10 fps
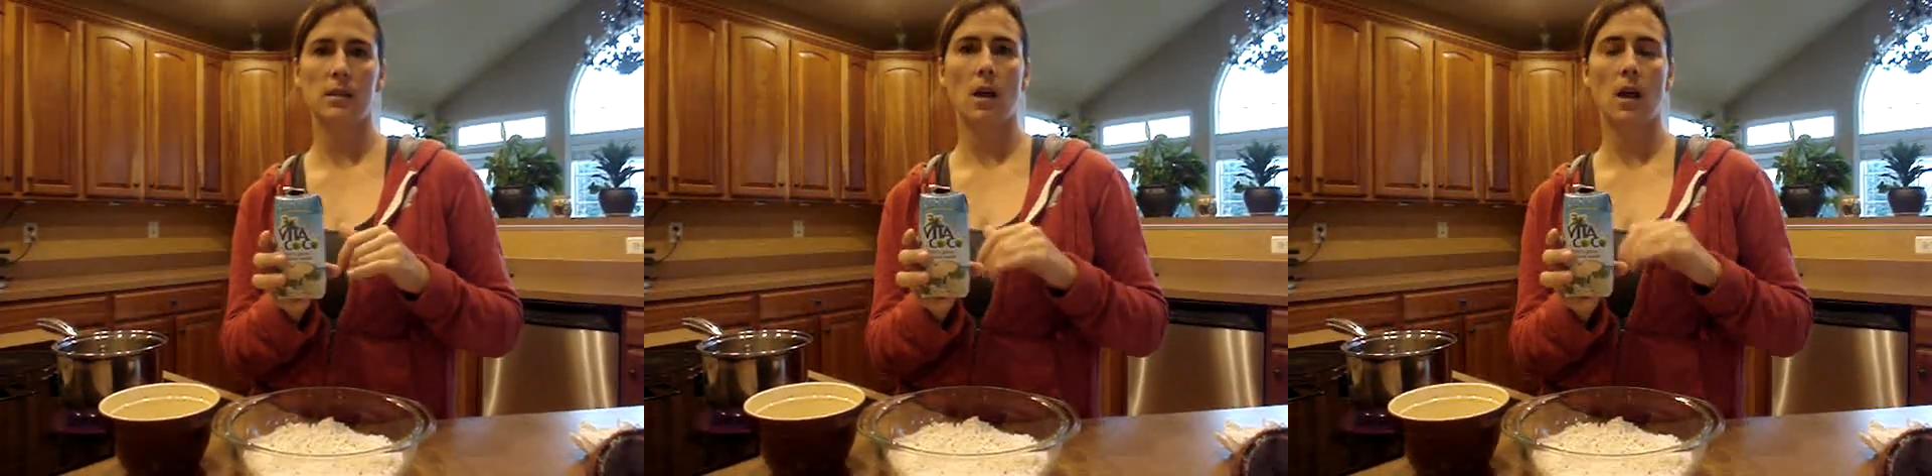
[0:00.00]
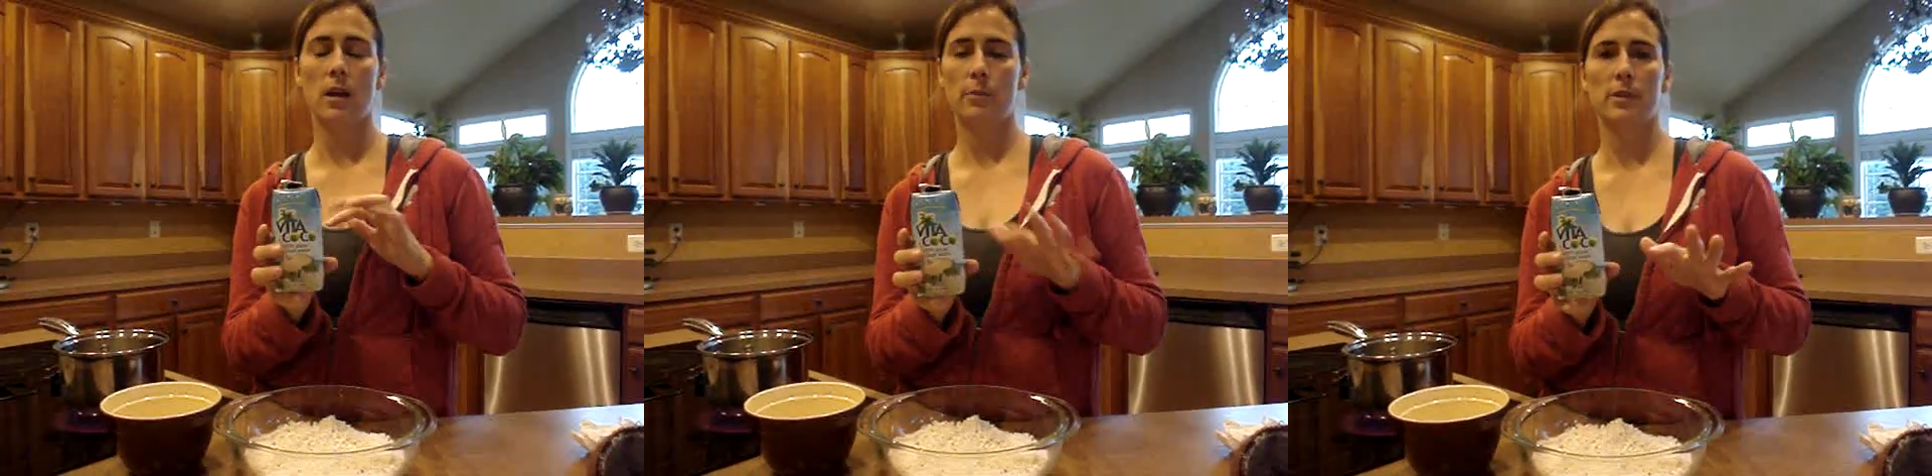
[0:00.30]
is
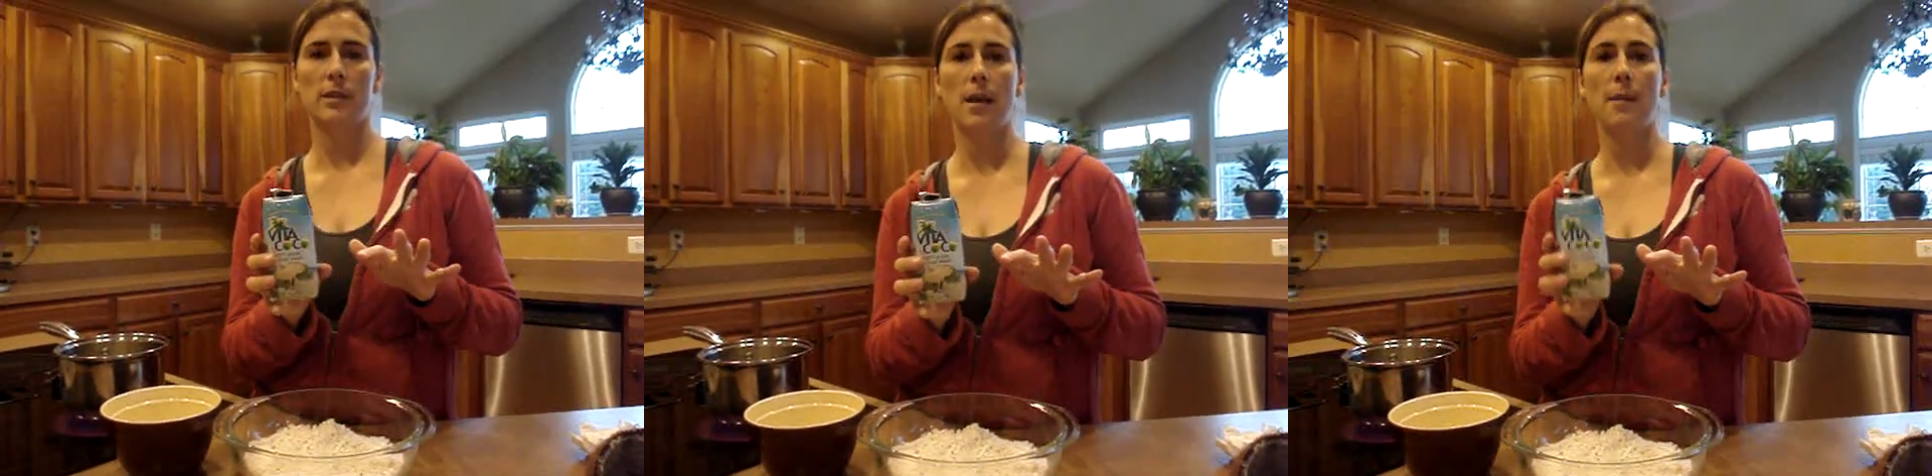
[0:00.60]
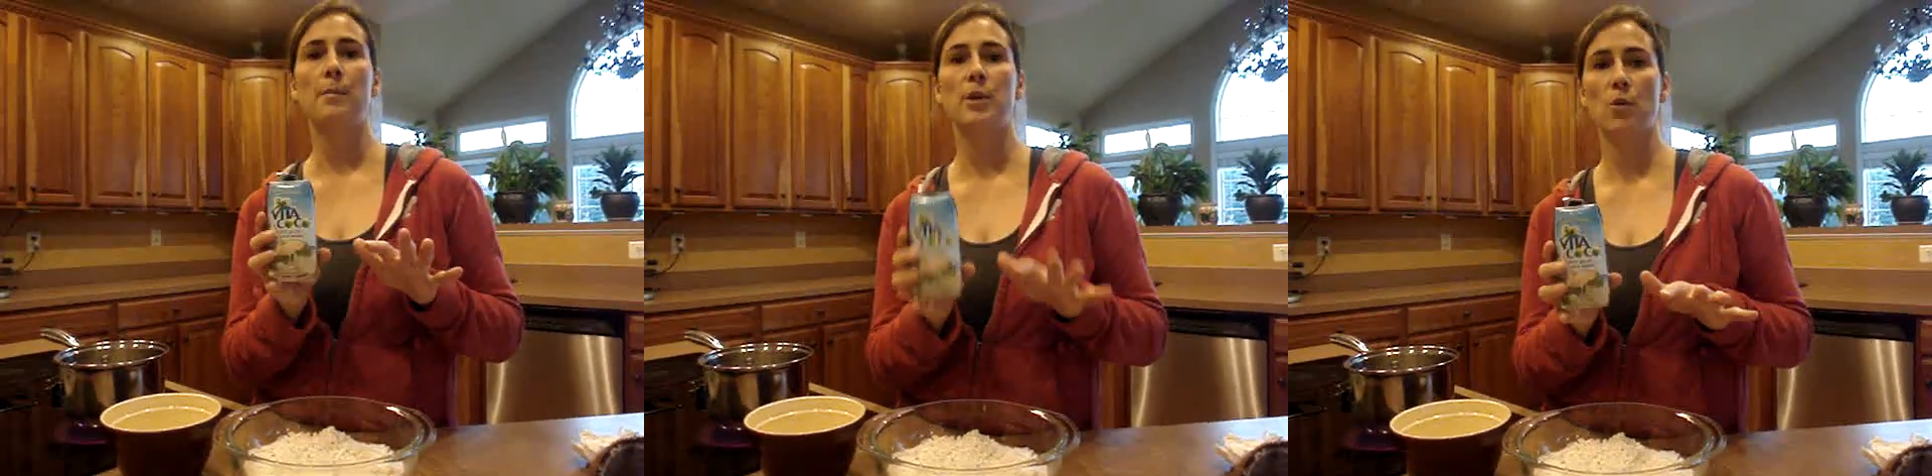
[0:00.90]
100%
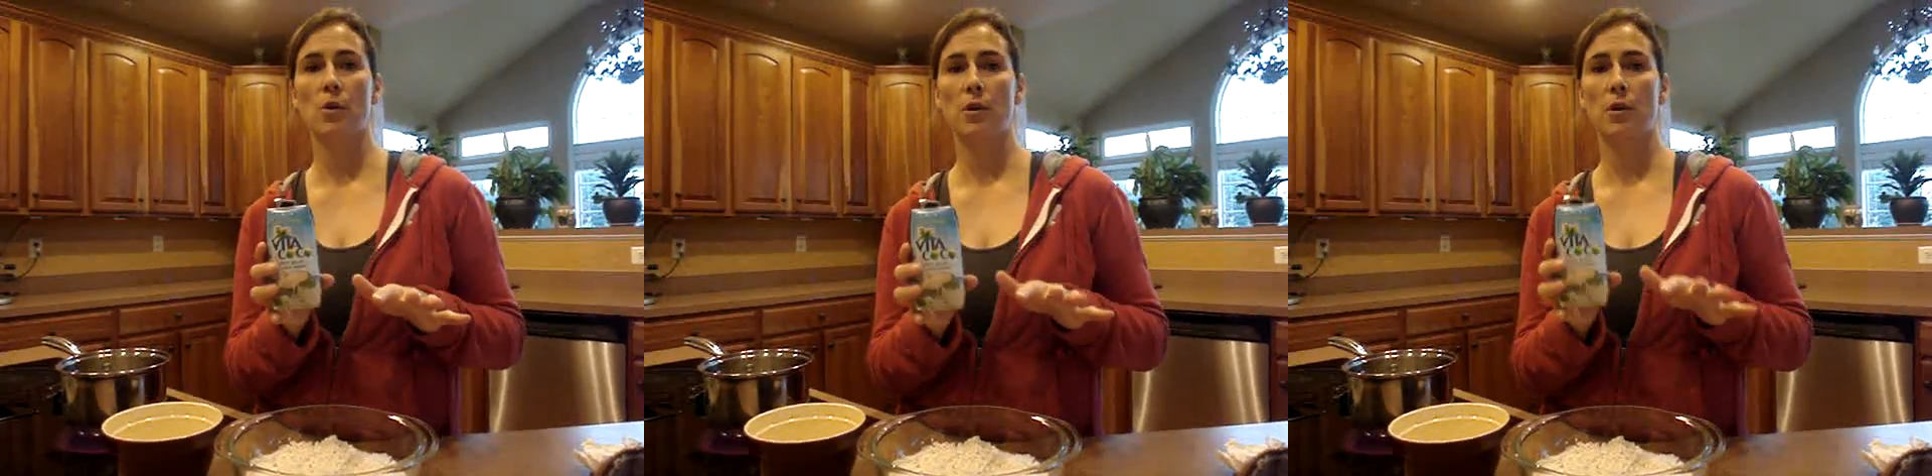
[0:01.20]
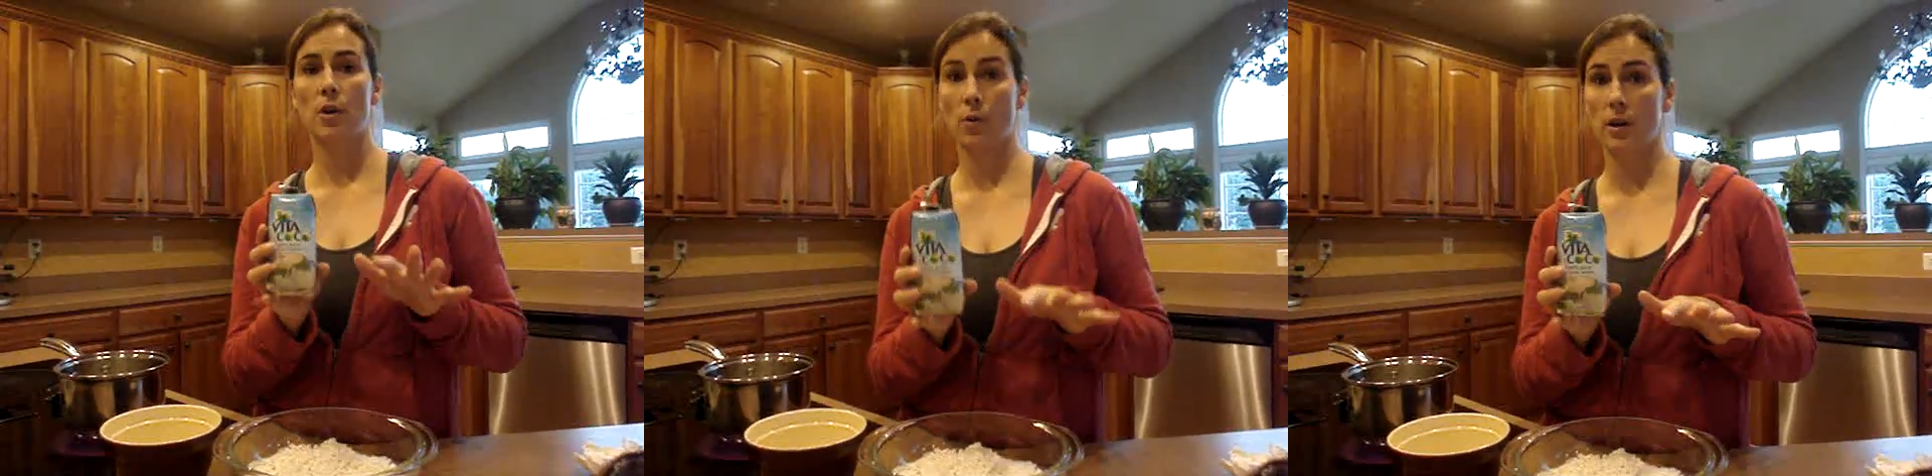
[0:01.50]

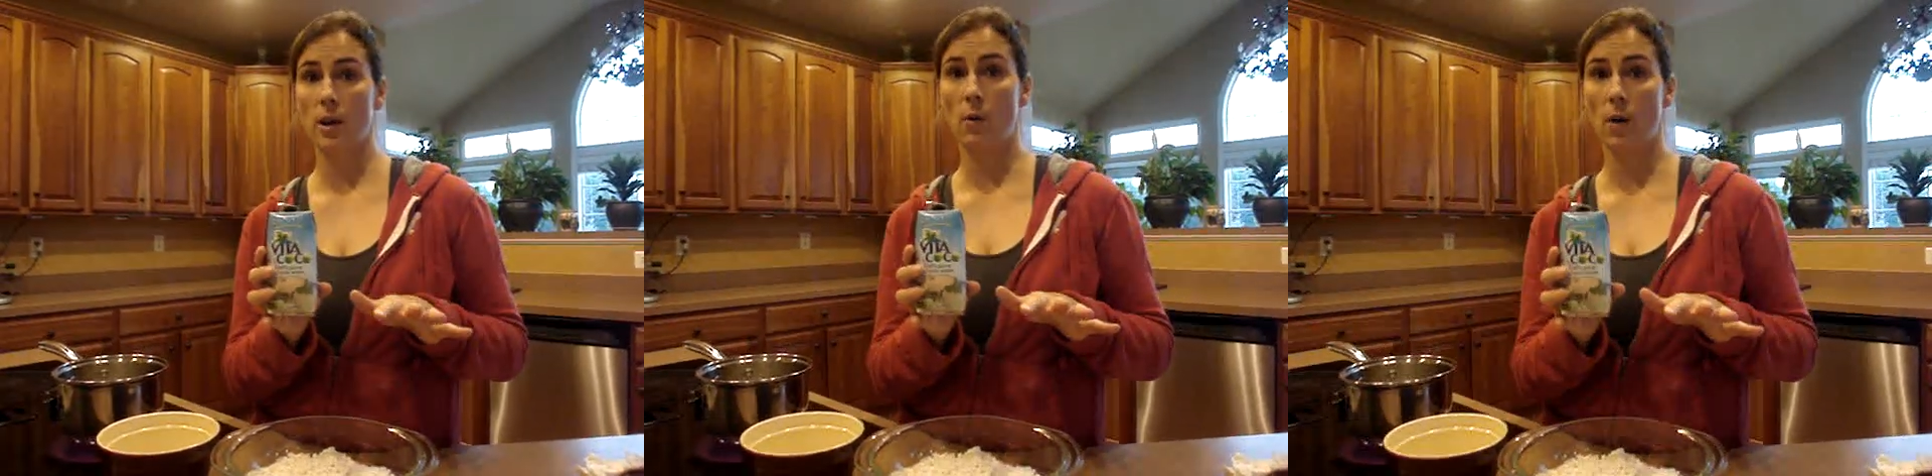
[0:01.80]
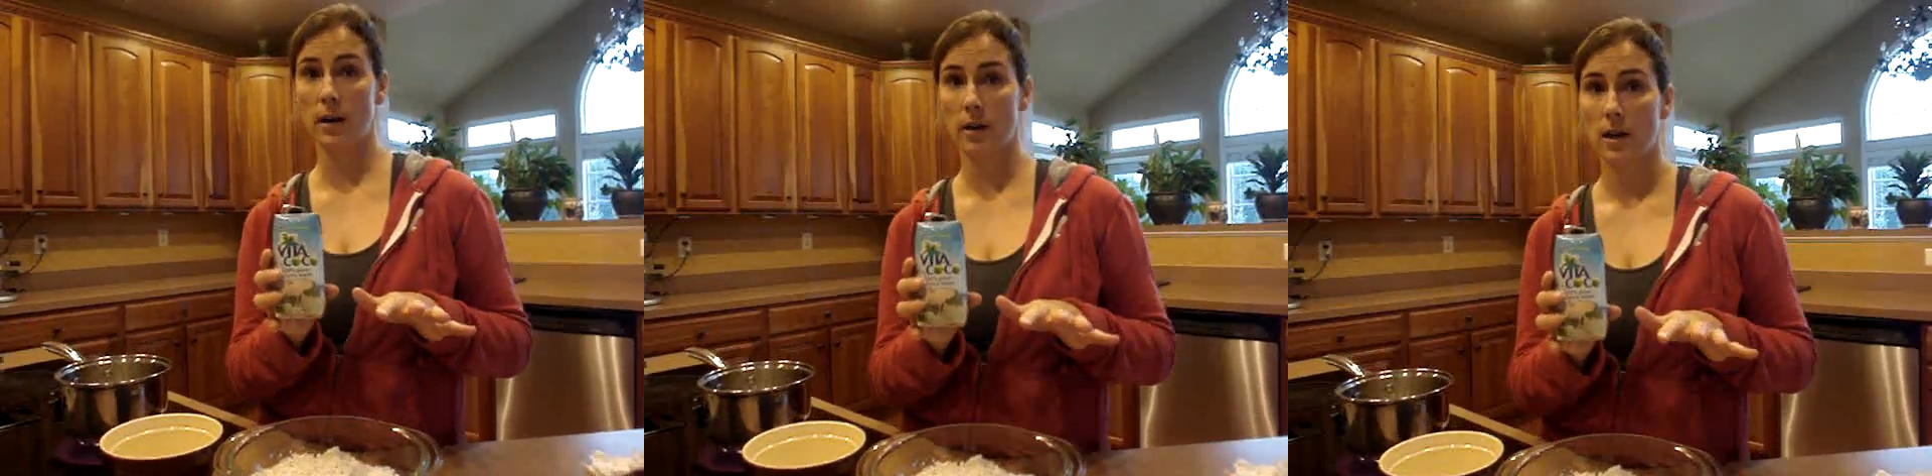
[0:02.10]
pure coconut
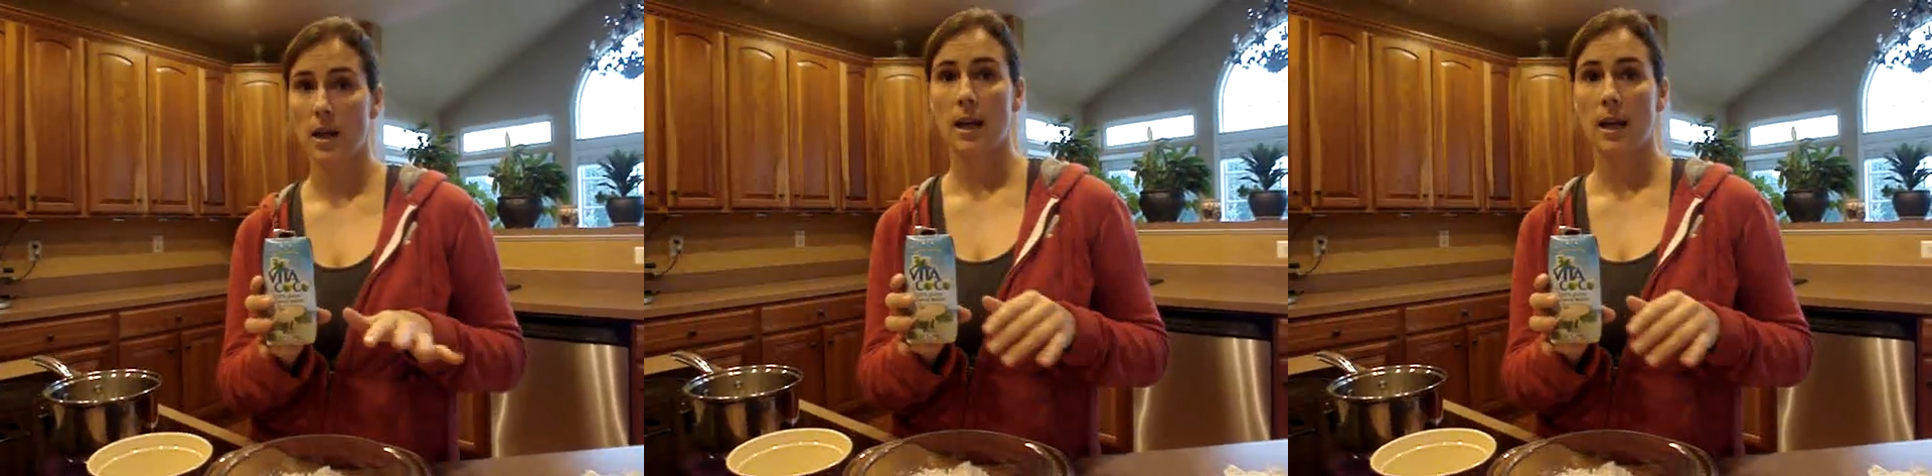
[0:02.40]
water.